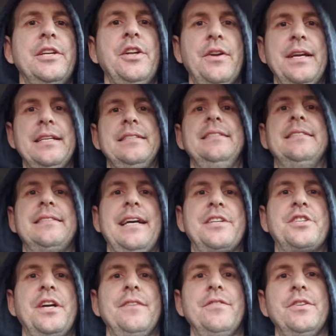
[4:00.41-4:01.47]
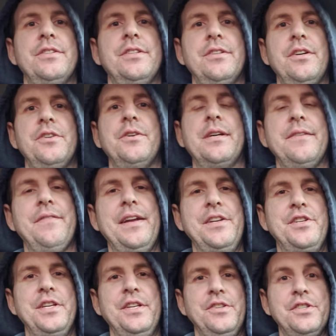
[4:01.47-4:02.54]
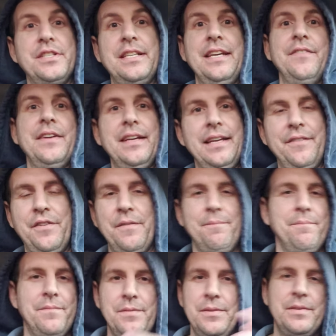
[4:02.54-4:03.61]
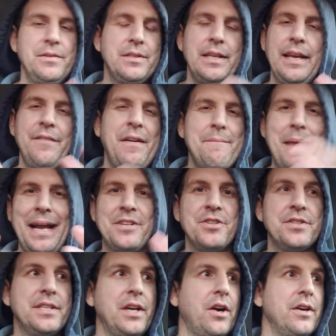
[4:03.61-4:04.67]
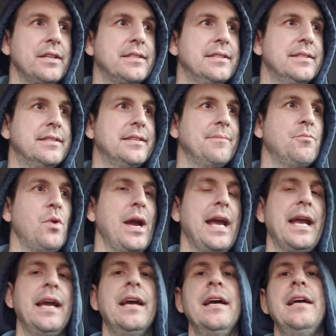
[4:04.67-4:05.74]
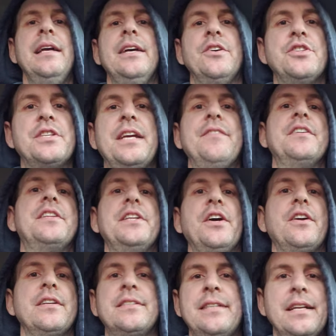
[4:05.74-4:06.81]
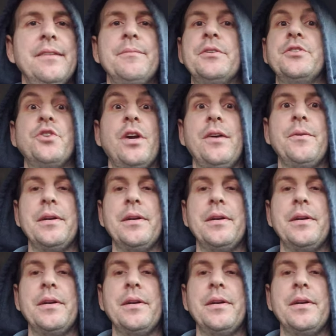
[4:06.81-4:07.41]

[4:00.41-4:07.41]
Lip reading: you know, he has these sketch covers, he'll go to a convention, he'll just give it, if it matches the artist in some way, he'll just give it to the artist, tell him to draw